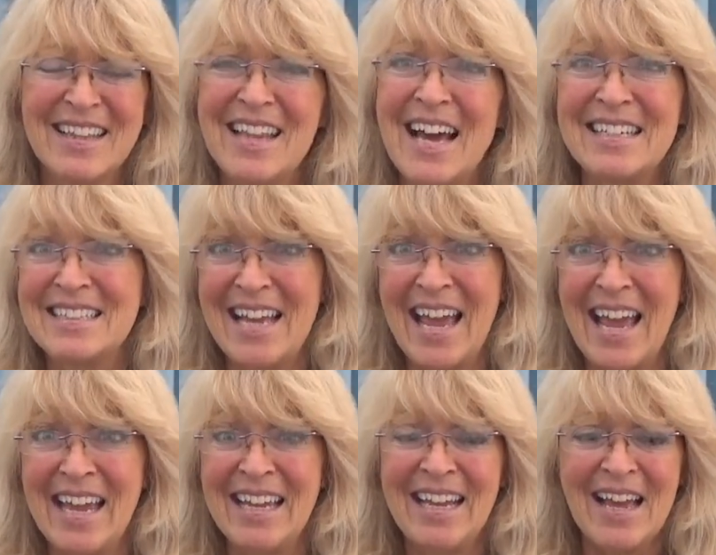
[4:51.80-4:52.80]
that
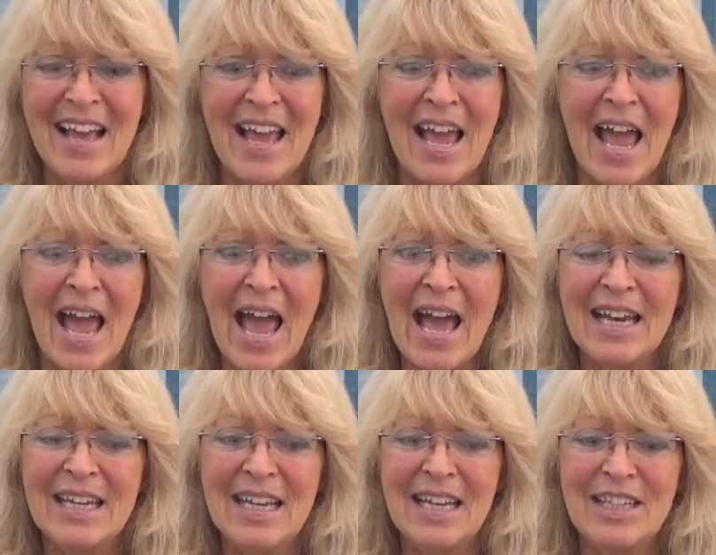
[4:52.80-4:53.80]
day,
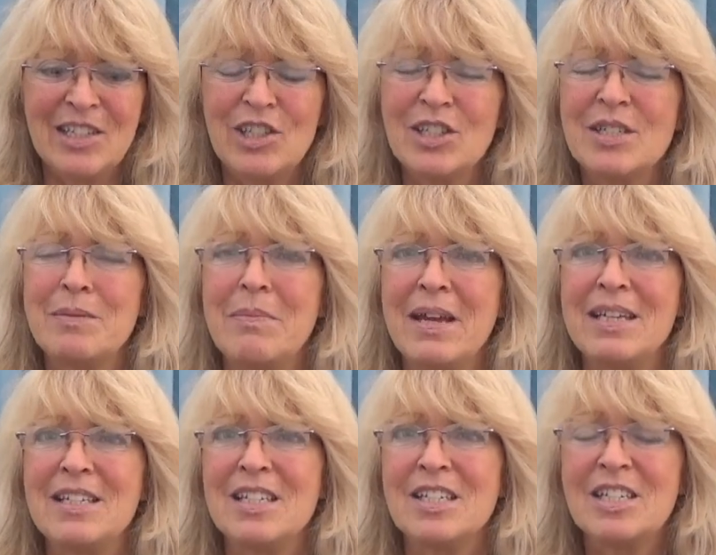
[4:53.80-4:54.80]
and it just
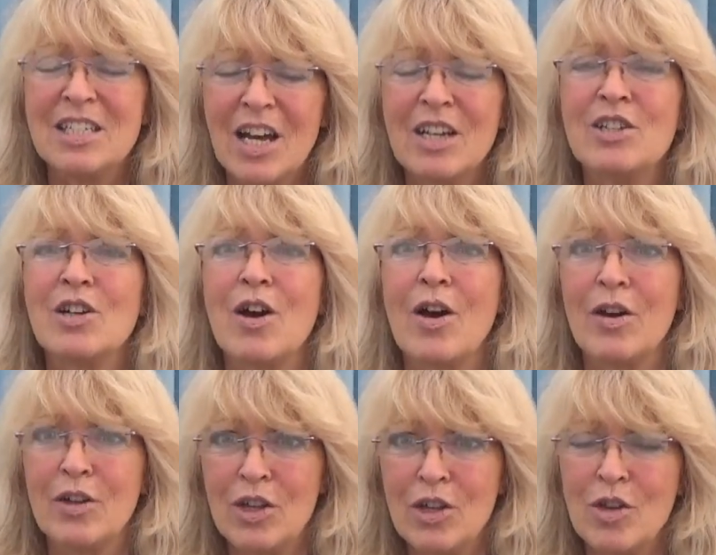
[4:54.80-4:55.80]
made such a
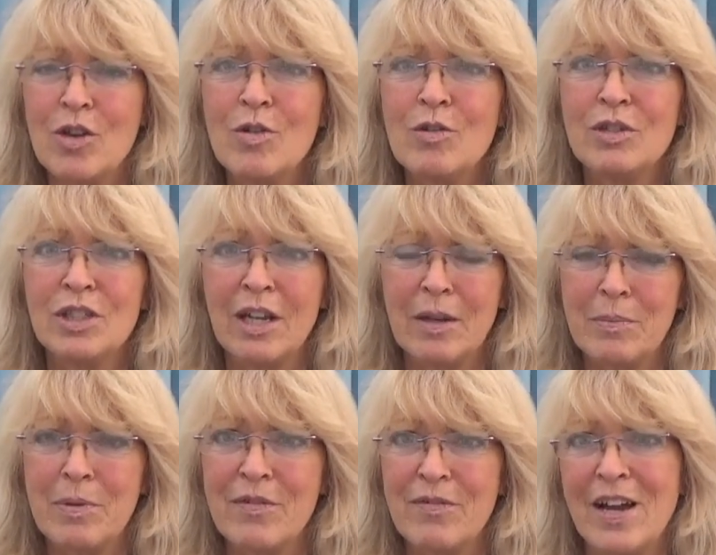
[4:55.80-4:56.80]
huge and
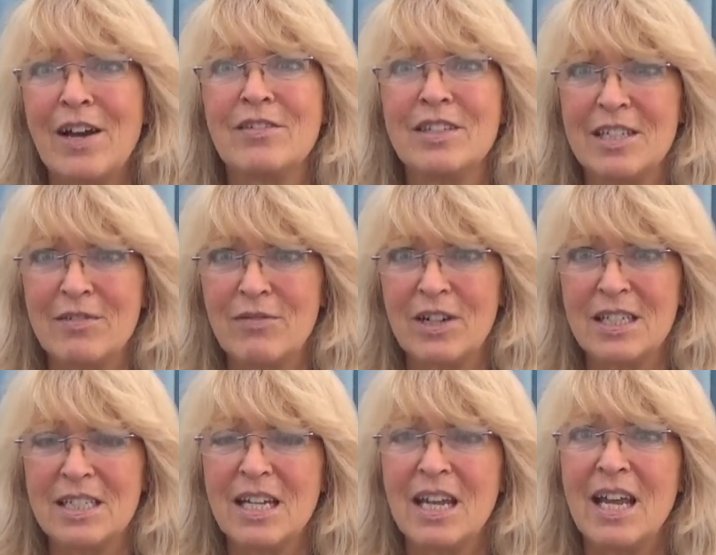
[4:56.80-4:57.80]
profound
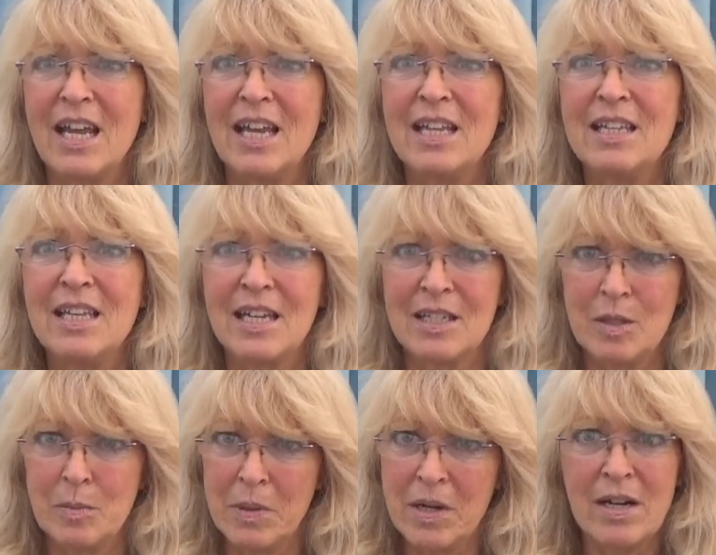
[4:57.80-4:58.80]
difference in the
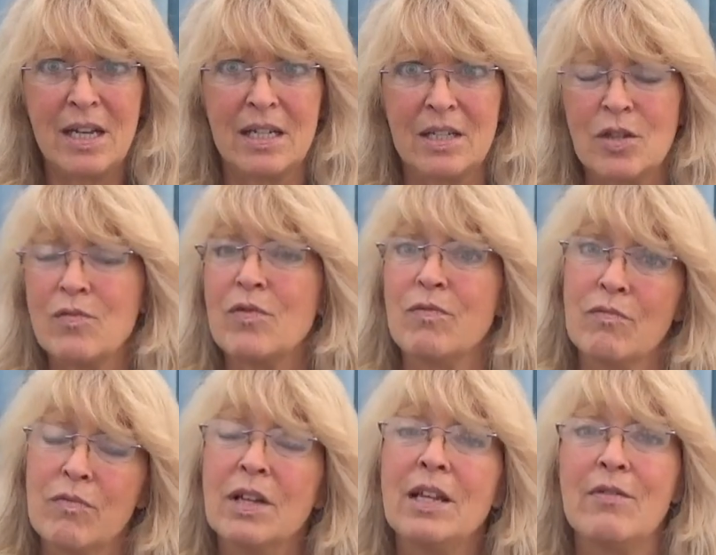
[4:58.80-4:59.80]
experience,
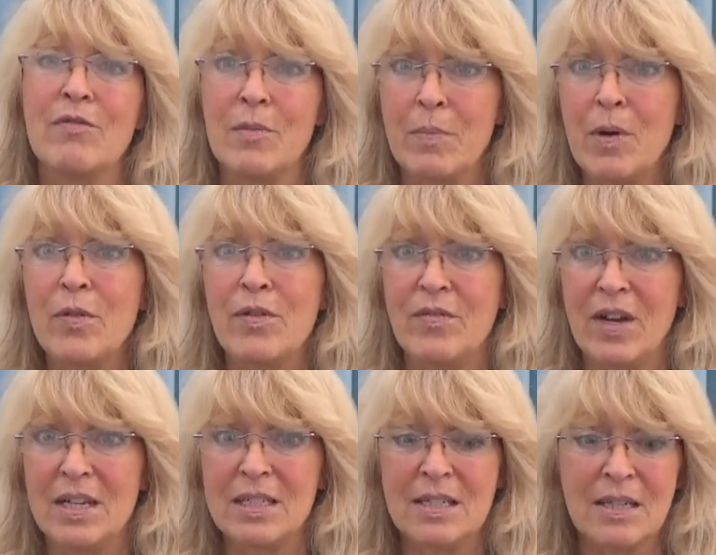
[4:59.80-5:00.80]
really, for both of
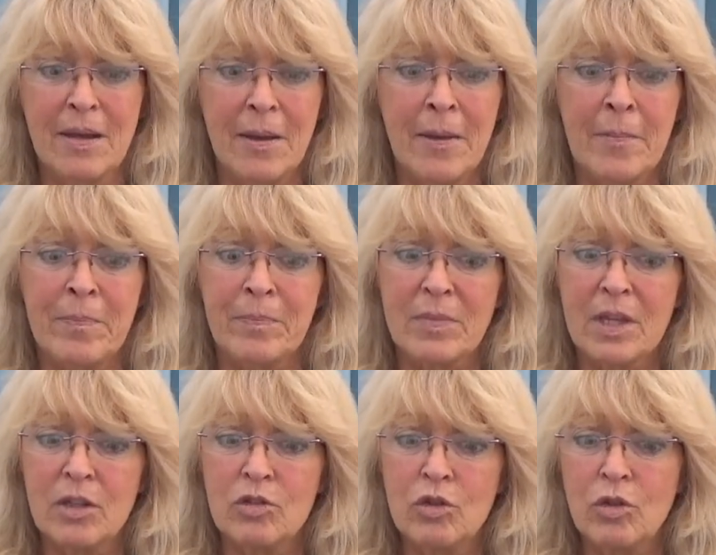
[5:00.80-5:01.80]
us,
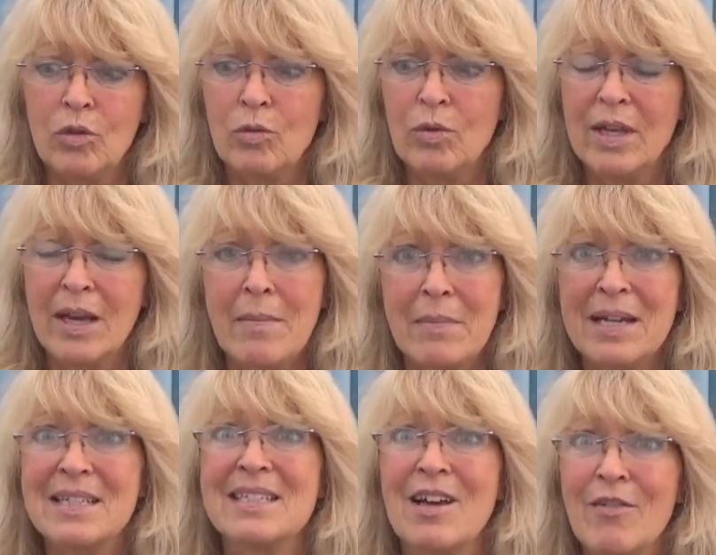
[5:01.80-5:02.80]
to get
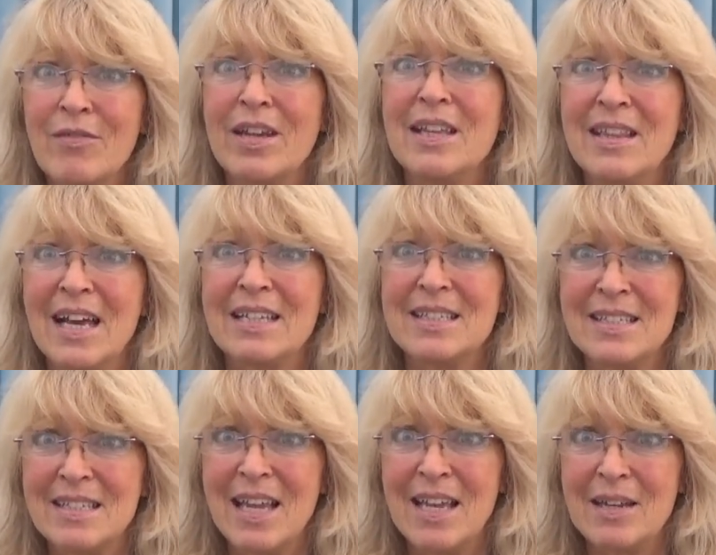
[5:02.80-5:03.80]
myself in that
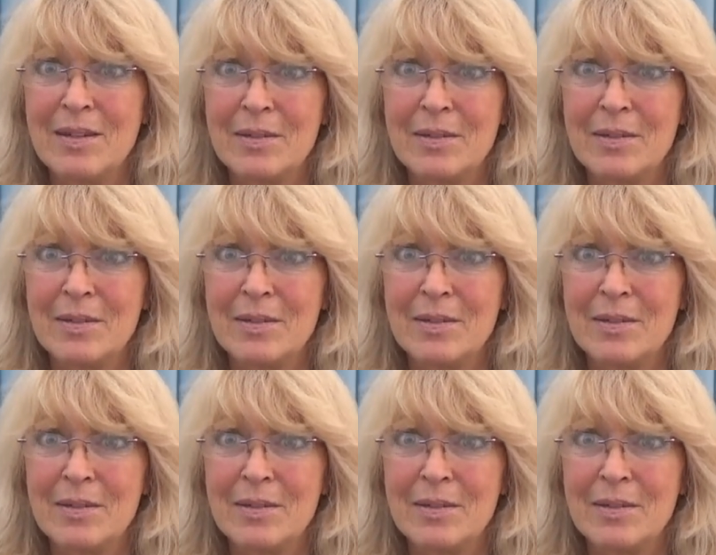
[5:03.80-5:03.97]
state.